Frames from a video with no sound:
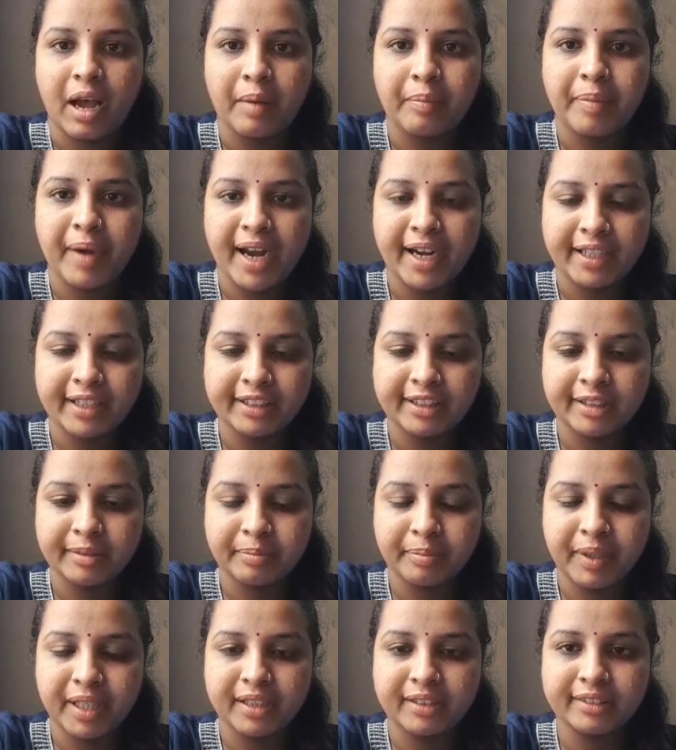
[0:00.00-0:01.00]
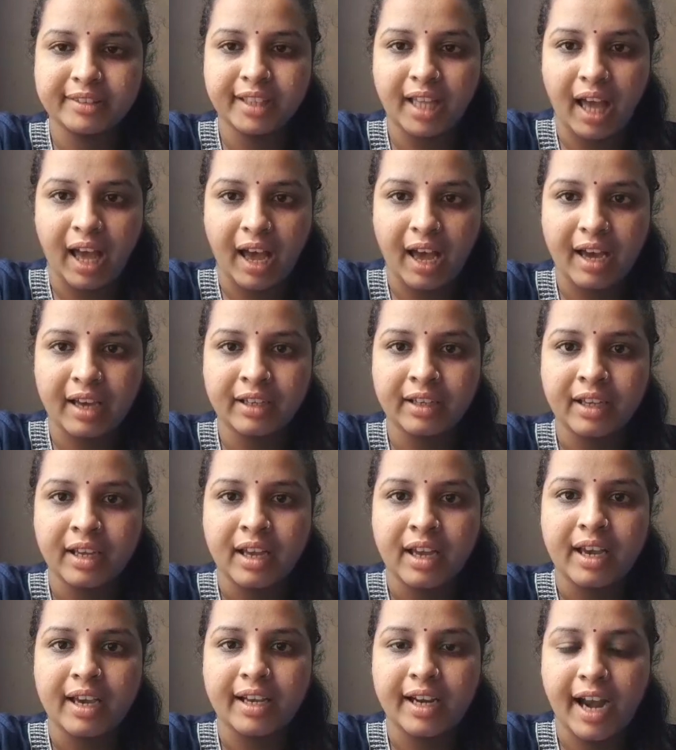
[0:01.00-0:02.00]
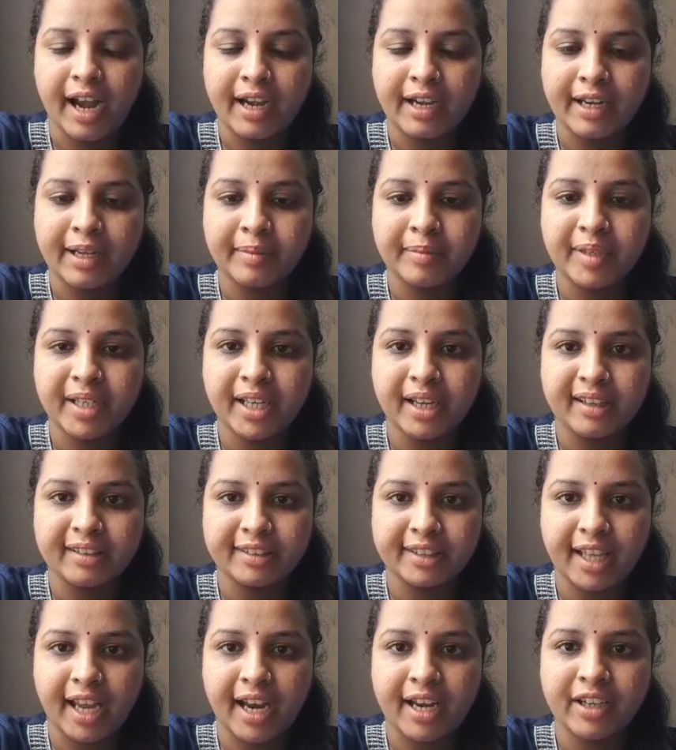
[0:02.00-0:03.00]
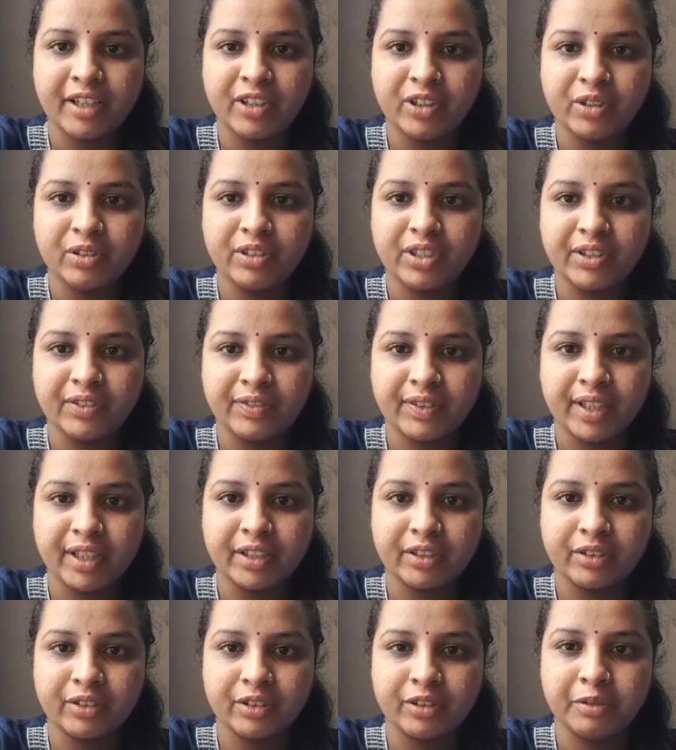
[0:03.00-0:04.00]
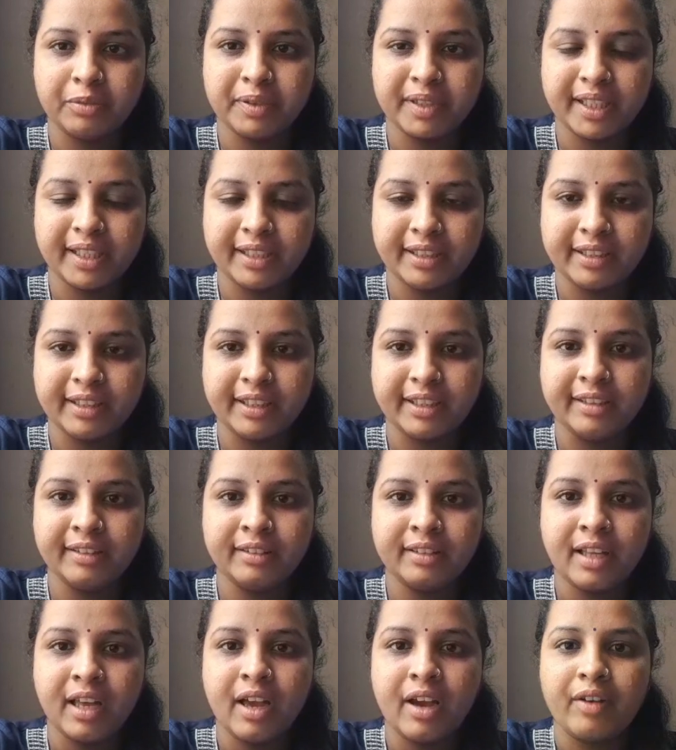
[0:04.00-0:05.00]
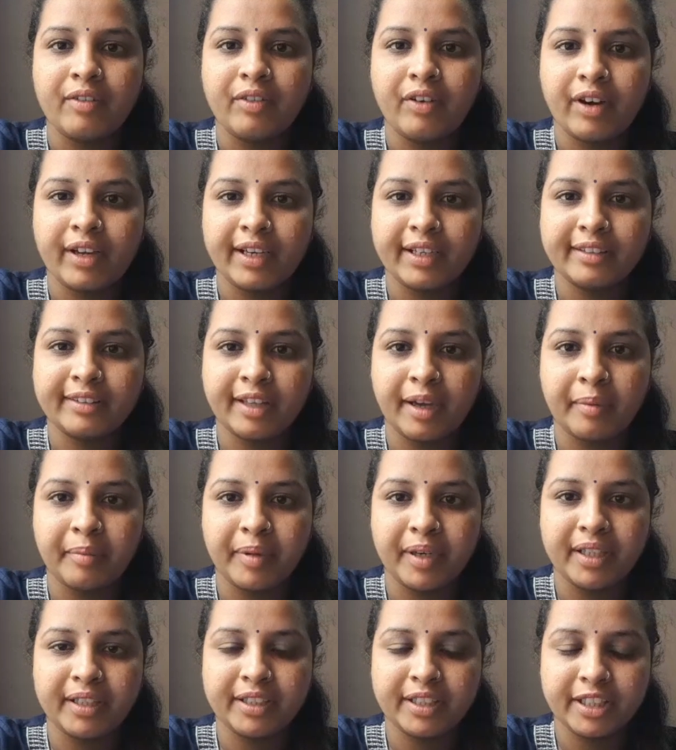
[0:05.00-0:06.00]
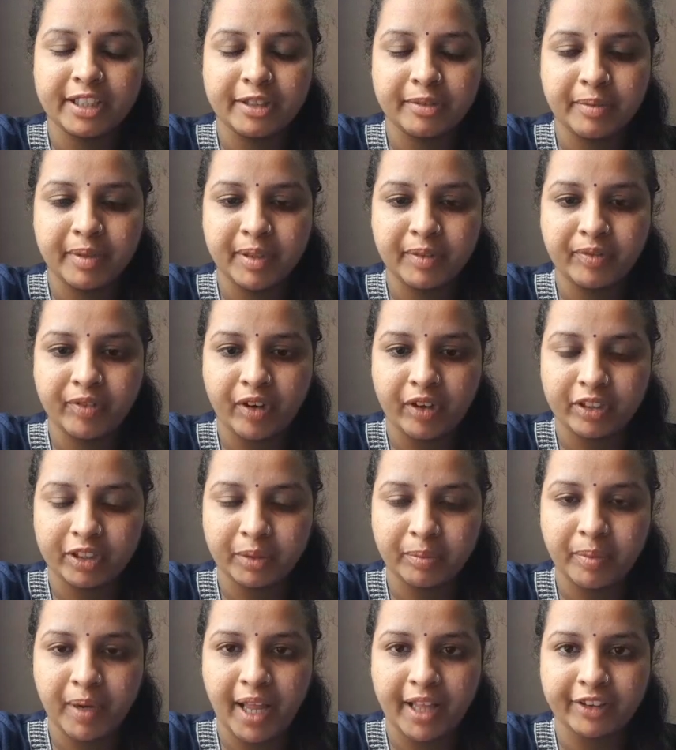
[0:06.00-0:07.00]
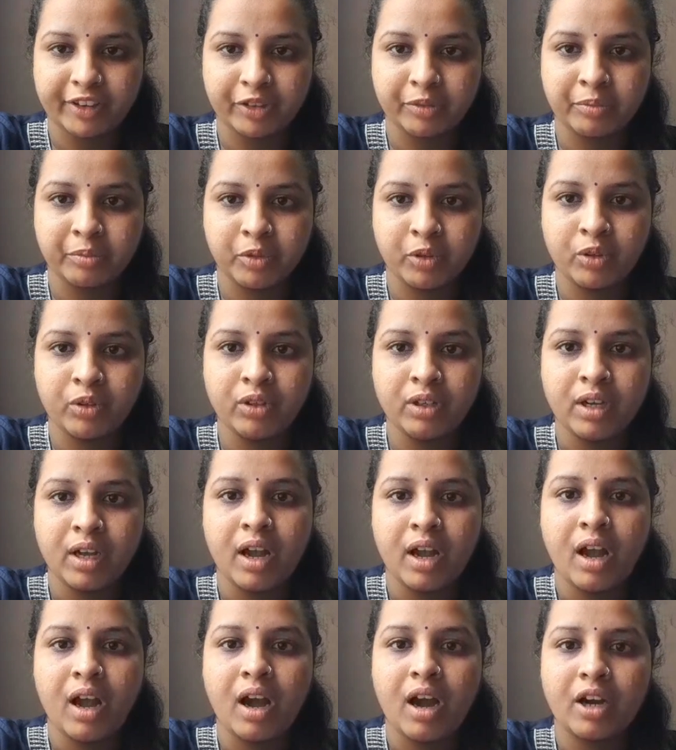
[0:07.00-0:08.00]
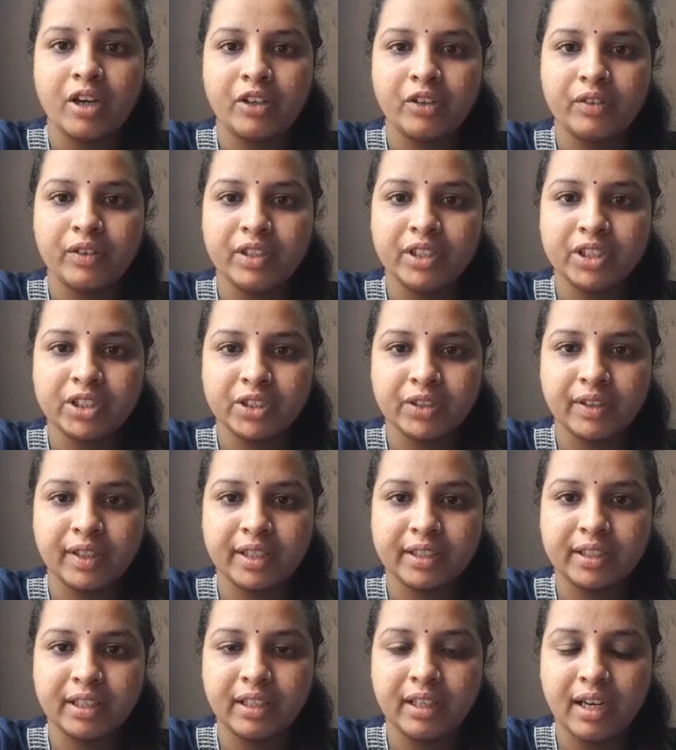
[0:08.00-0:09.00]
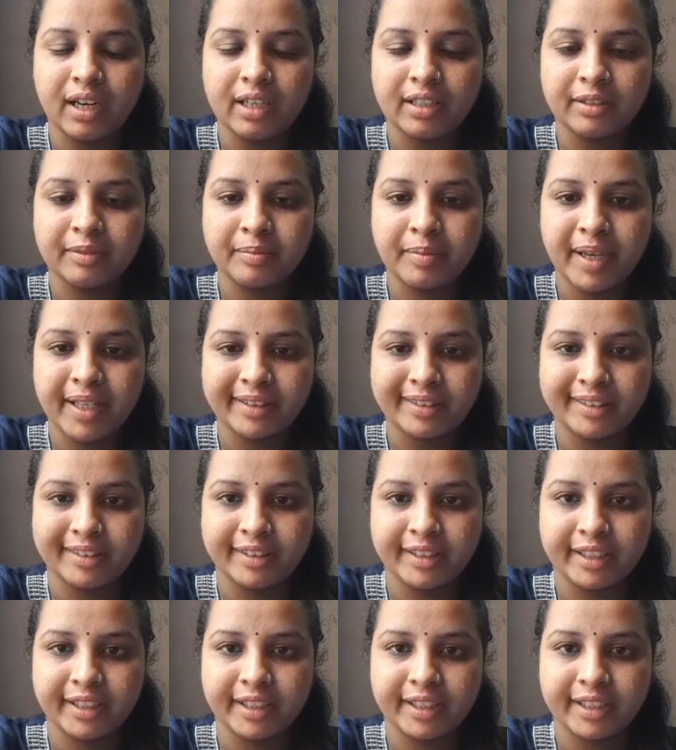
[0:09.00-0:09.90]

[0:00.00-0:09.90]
Participants are randomly assigned to different groups in this, for example, treatment for the placebo, to ensure the unbiased.